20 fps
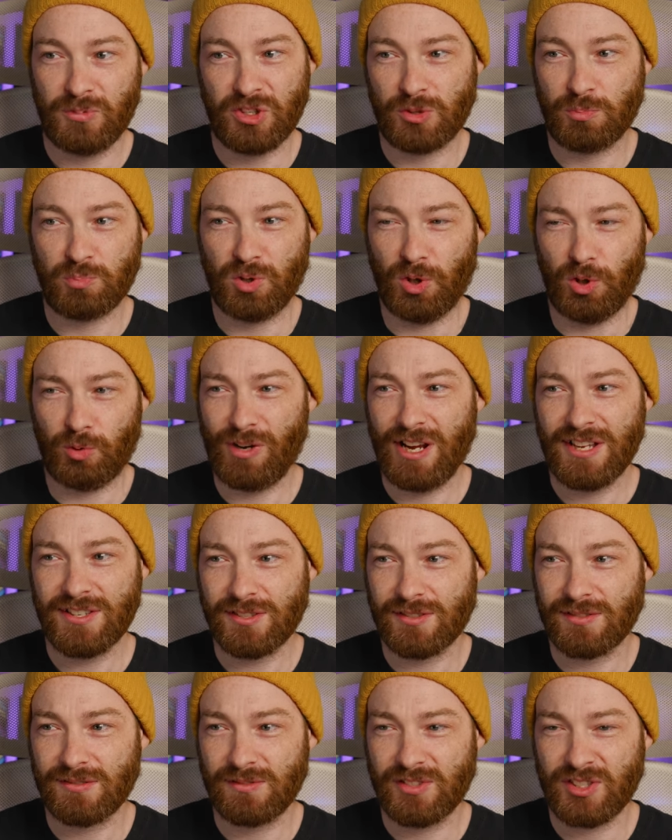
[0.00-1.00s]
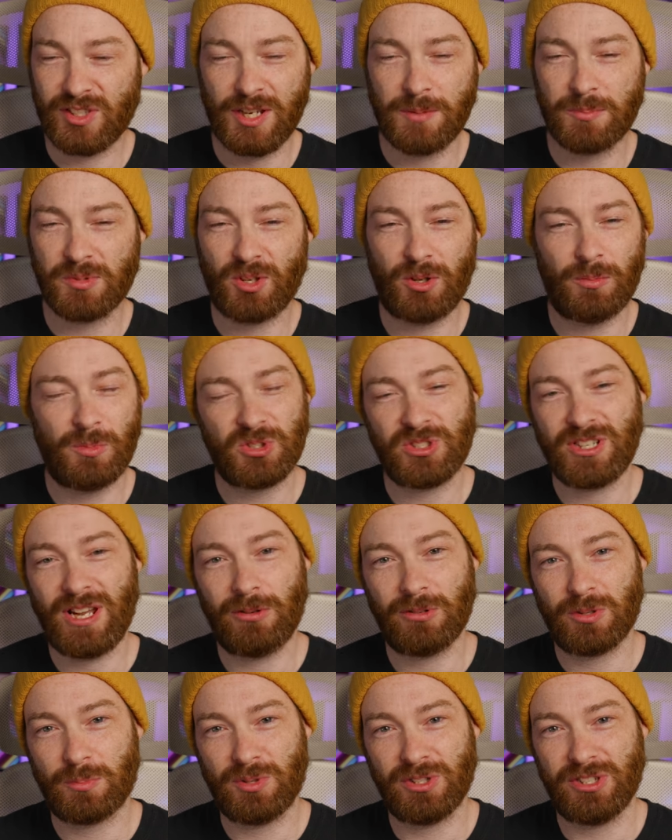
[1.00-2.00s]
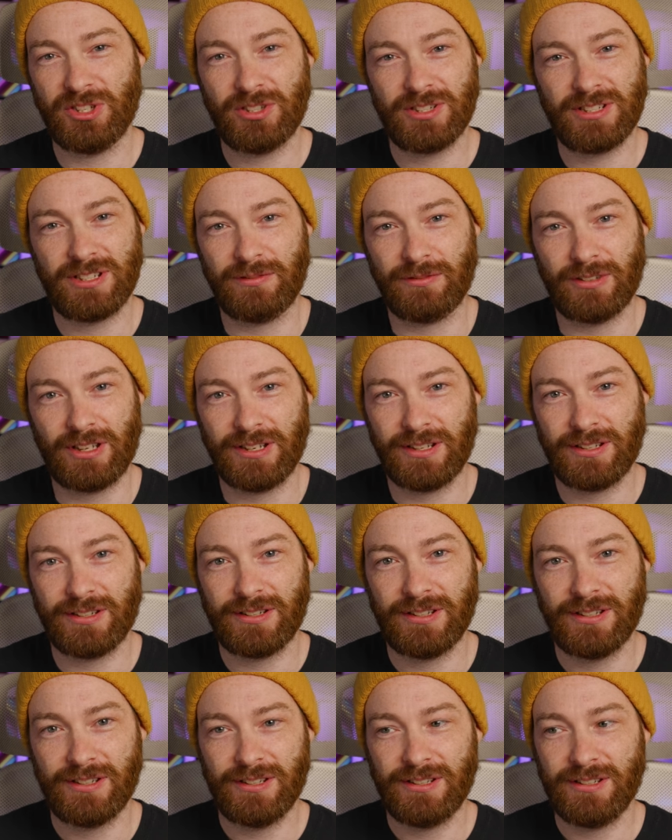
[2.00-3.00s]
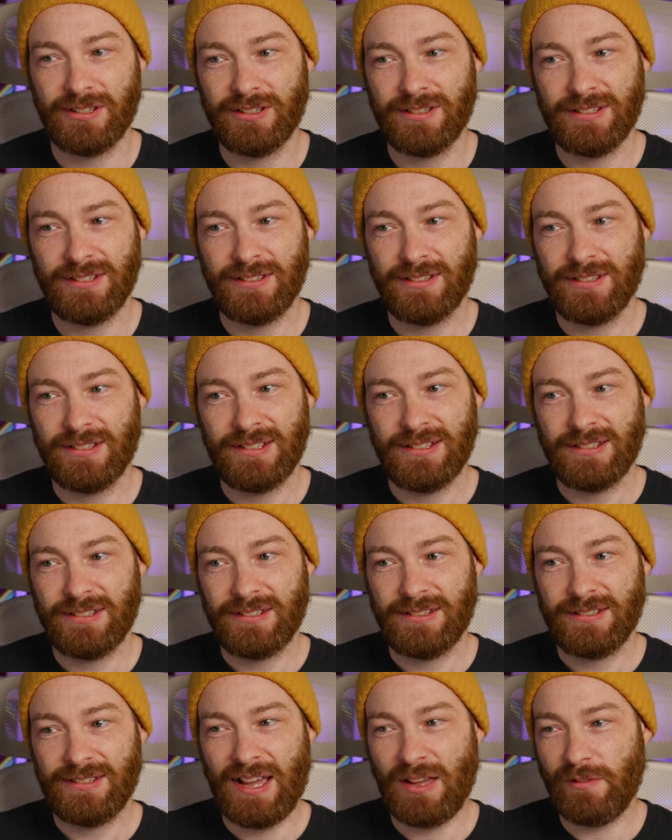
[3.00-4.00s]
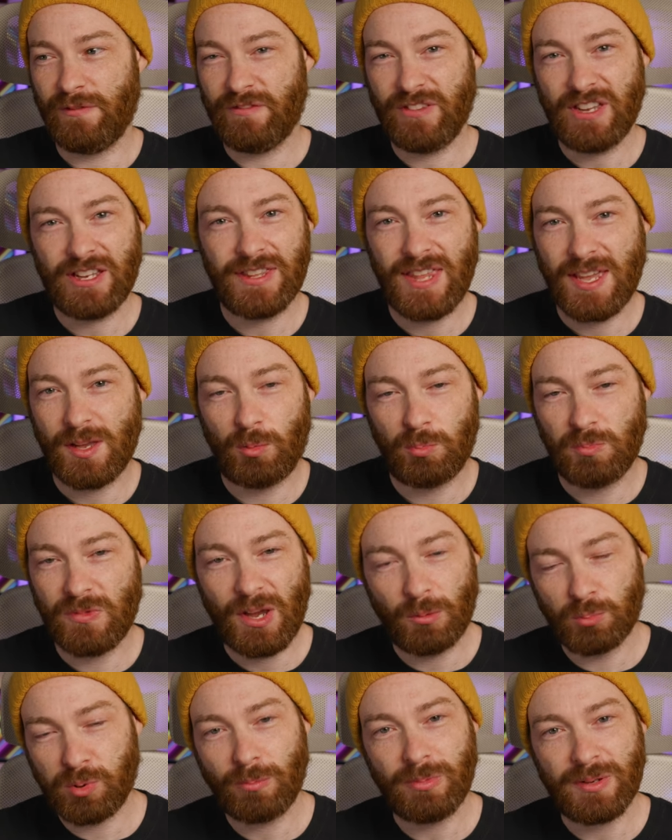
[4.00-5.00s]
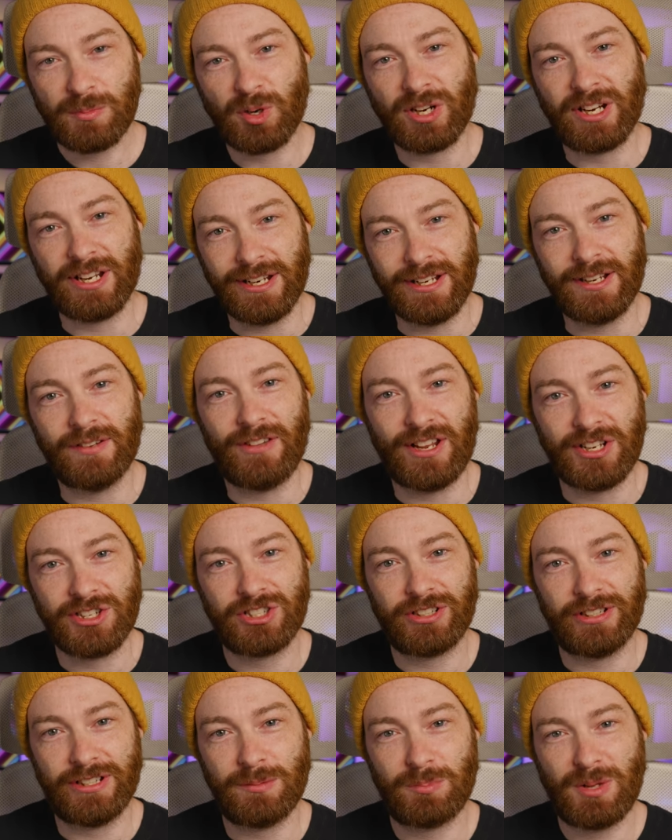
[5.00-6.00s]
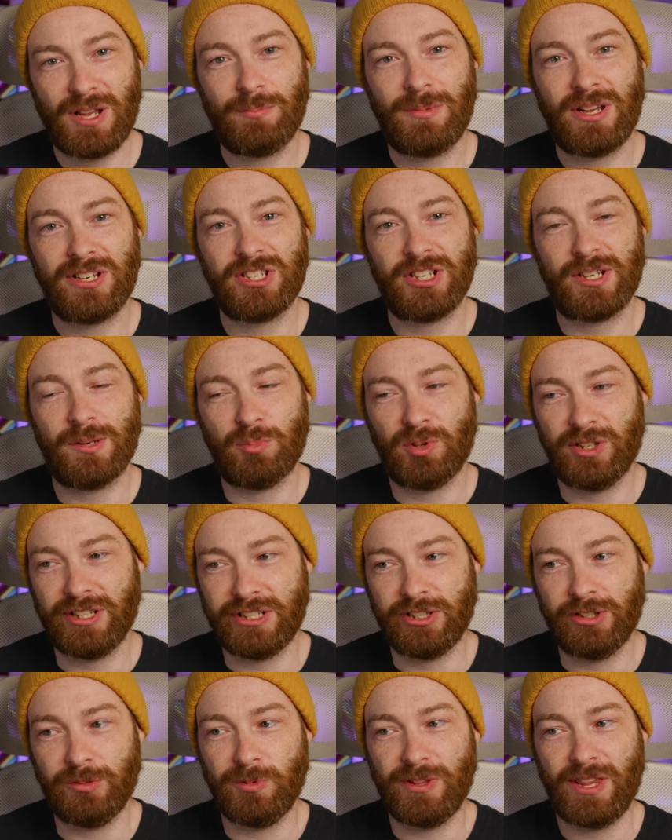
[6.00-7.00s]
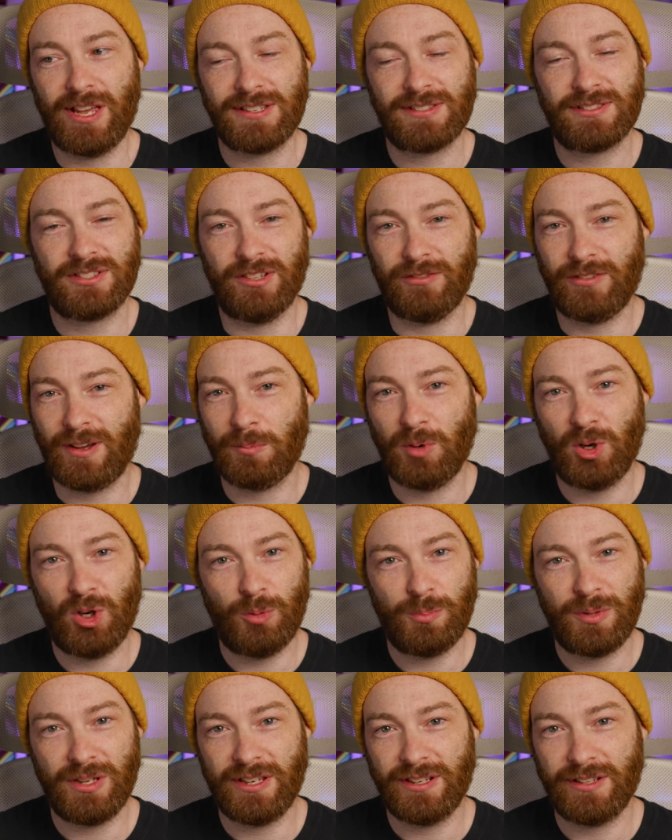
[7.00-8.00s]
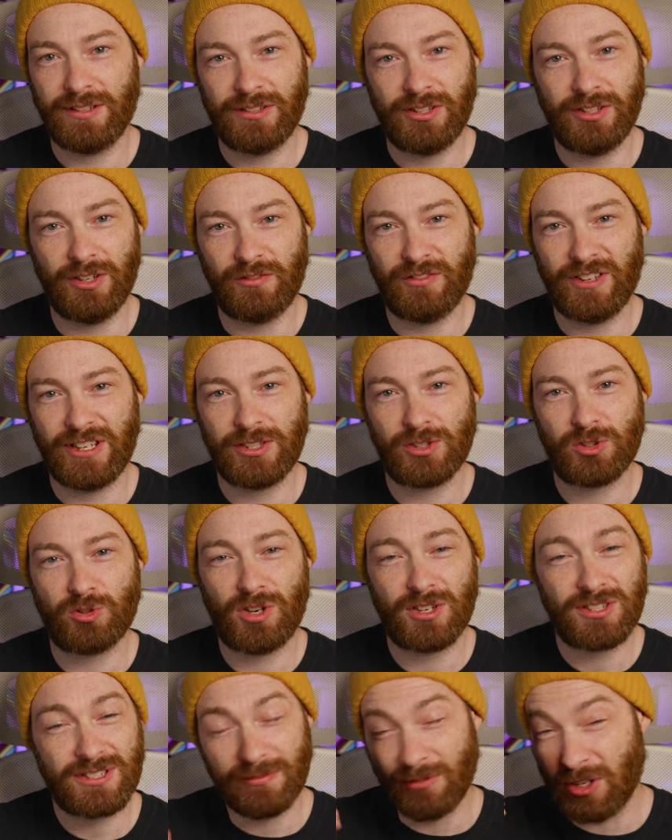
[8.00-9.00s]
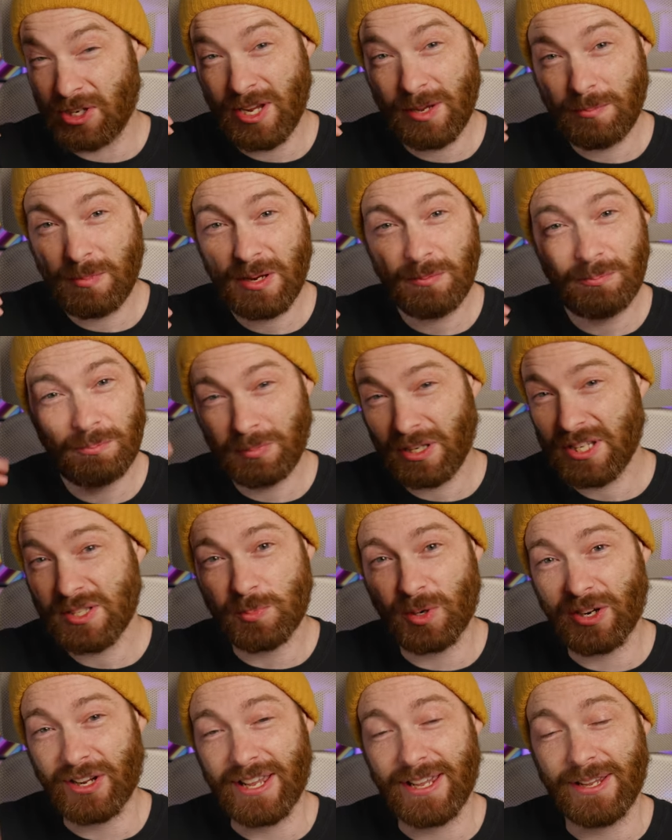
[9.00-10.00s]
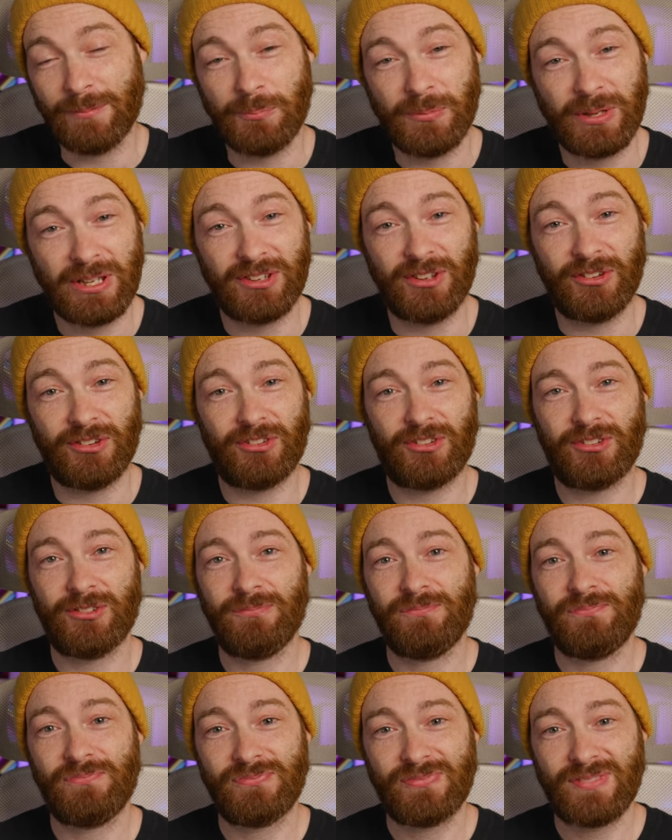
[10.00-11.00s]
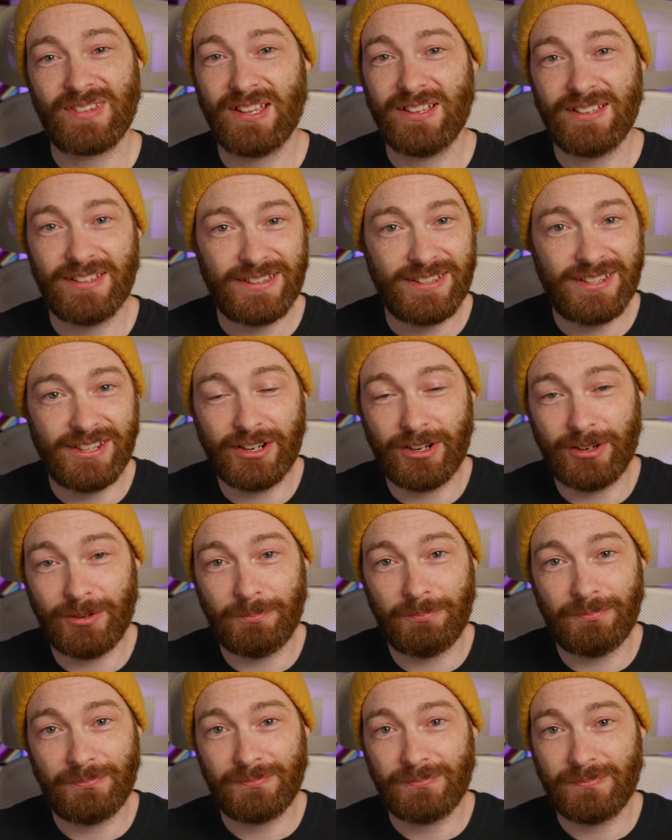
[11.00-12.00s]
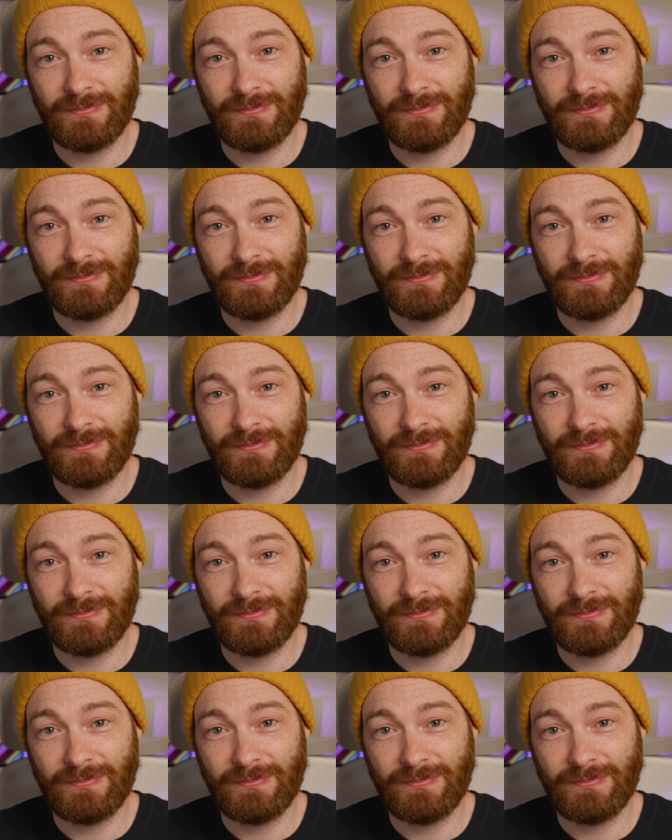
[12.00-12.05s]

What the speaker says: just ProRes seems almost counterproductive. Like, I figure they'll probably bring it in eventually. Blackmagic are pretty good with that stuff. I'm hoping, you know, fingers crossed, if you hear me, please bring it in, because, you know,